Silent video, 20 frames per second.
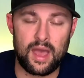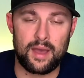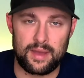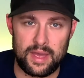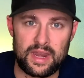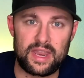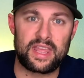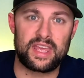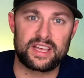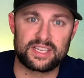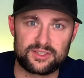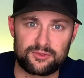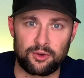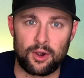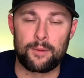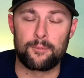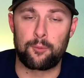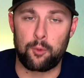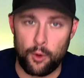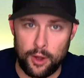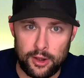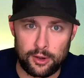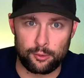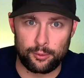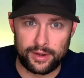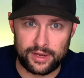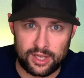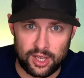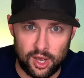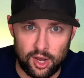and he is from Puerto
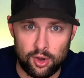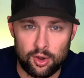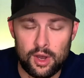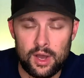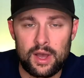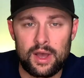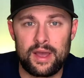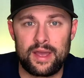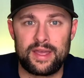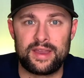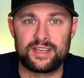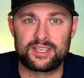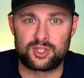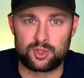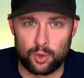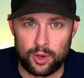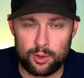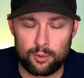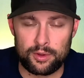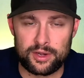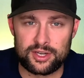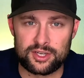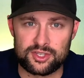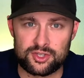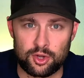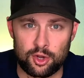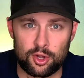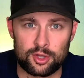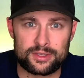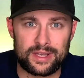Rico, and he's 21 years
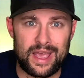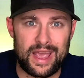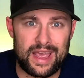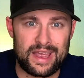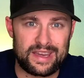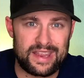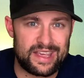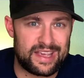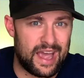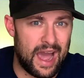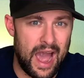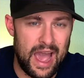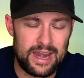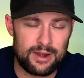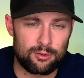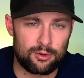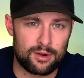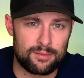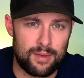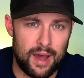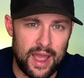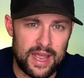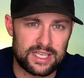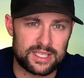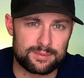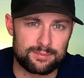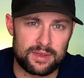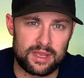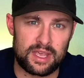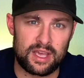old, and he kind of
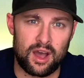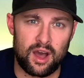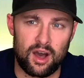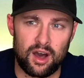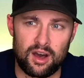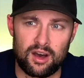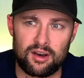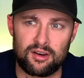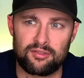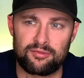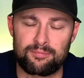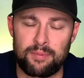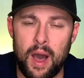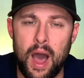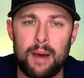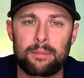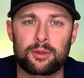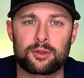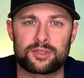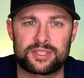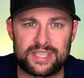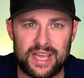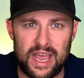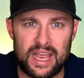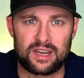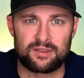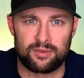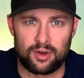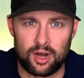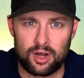reminds me of Pablo
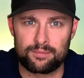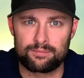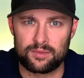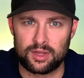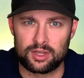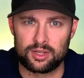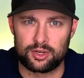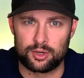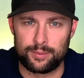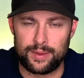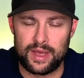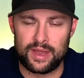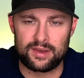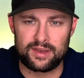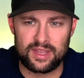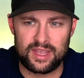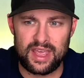Sandoval a little bit.